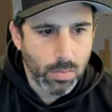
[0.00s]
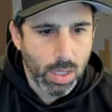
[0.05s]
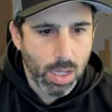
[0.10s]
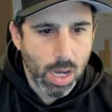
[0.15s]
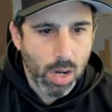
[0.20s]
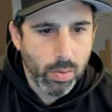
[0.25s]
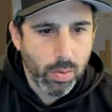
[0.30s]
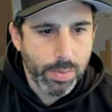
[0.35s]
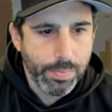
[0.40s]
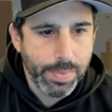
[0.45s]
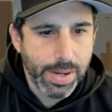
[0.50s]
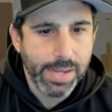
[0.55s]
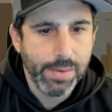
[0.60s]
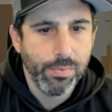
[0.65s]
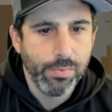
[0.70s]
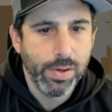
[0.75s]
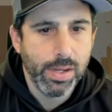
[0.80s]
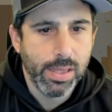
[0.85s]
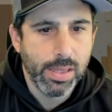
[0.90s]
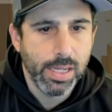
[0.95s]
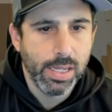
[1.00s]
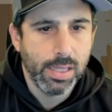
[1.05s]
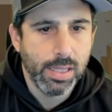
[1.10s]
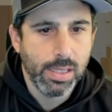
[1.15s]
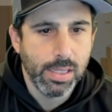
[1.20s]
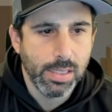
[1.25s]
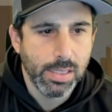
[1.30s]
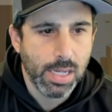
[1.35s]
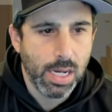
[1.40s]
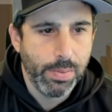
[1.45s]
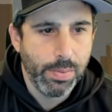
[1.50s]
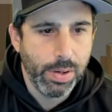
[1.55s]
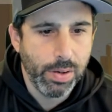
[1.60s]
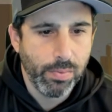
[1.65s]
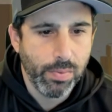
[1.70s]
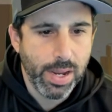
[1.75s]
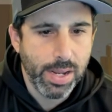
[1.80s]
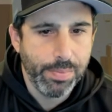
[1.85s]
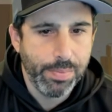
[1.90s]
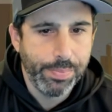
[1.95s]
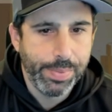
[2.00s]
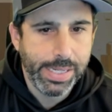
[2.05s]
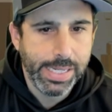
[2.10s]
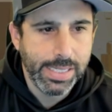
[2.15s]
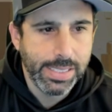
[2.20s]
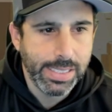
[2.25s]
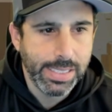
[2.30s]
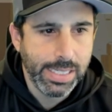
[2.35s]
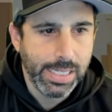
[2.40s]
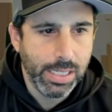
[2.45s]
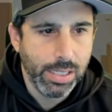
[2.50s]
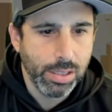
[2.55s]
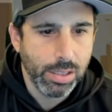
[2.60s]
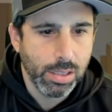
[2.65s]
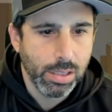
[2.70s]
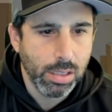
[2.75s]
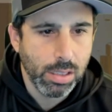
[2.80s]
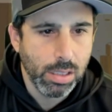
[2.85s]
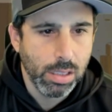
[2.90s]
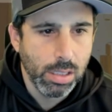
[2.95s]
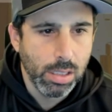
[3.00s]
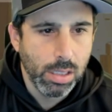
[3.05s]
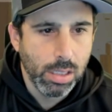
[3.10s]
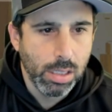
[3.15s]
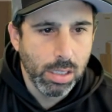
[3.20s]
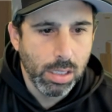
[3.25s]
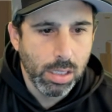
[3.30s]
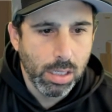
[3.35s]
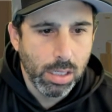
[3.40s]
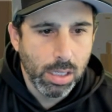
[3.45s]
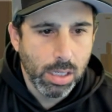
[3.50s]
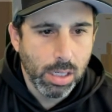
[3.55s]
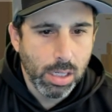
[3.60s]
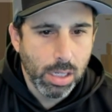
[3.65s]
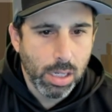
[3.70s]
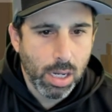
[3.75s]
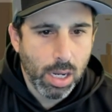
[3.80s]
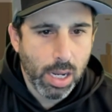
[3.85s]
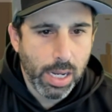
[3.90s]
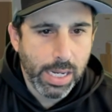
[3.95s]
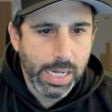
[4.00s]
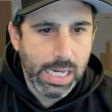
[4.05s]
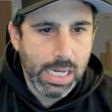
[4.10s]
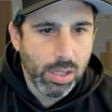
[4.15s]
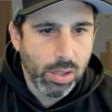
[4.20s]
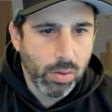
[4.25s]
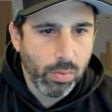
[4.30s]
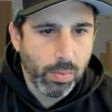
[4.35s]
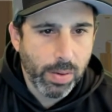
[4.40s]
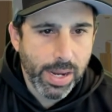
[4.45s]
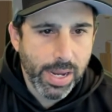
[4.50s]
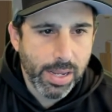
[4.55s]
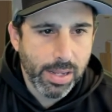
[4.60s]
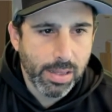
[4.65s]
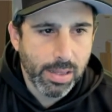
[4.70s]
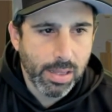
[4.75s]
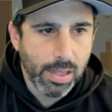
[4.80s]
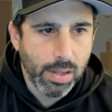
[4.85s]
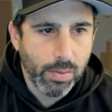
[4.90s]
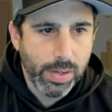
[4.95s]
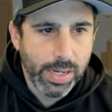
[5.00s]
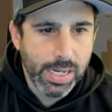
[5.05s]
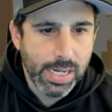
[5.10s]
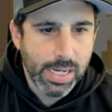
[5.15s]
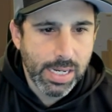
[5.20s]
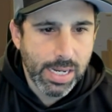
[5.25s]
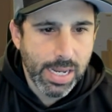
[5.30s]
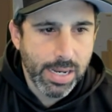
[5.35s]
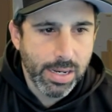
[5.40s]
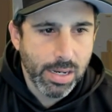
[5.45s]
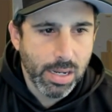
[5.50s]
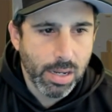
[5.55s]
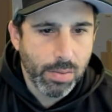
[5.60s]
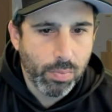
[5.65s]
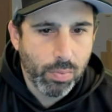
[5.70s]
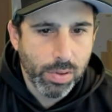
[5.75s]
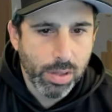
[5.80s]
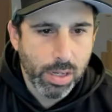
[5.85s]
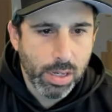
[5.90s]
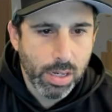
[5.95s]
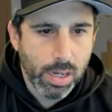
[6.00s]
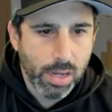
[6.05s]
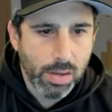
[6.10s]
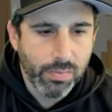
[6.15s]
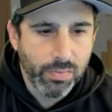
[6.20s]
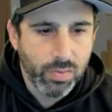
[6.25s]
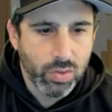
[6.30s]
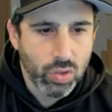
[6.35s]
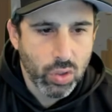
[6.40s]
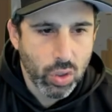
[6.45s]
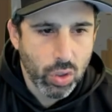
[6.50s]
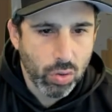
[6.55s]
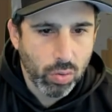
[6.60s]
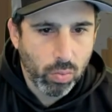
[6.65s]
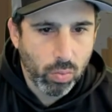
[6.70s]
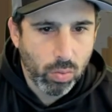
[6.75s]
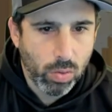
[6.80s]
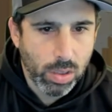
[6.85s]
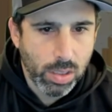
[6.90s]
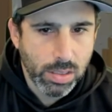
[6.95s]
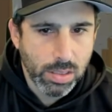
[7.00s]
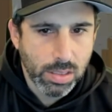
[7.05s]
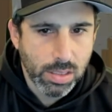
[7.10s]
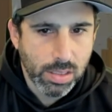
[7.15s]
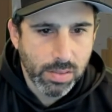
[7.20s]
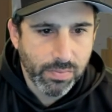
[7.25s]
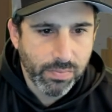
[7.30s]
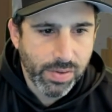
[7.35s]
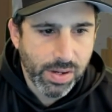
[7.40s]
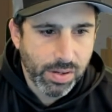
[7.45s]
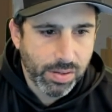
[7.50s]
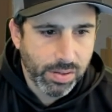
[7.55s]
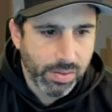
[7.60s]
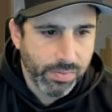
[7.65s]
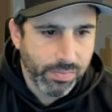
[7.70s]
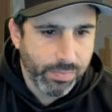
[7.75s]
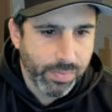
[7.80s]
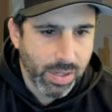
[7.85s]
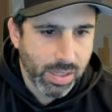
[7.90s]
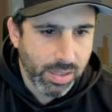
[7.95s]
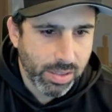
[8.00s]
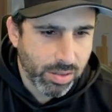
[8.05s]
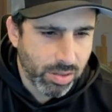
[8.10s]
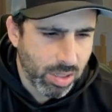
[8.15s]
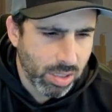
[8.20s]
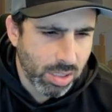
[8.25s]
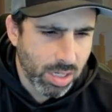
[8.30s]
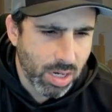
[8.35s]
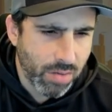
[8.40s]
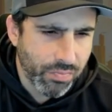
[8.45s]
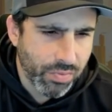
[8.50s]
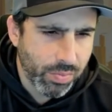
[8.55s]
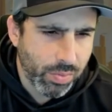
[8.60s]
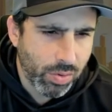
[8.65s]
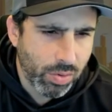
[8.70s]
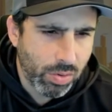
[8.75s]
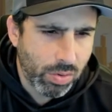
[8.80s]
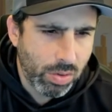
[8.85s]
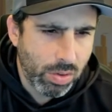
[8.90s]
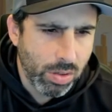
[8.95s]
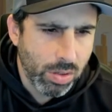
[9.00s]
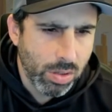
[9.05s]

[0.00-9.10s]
we might rethink the Sabe red piece here. Either way, we didn't end up with enough turn ones. It felt a little uncomfortable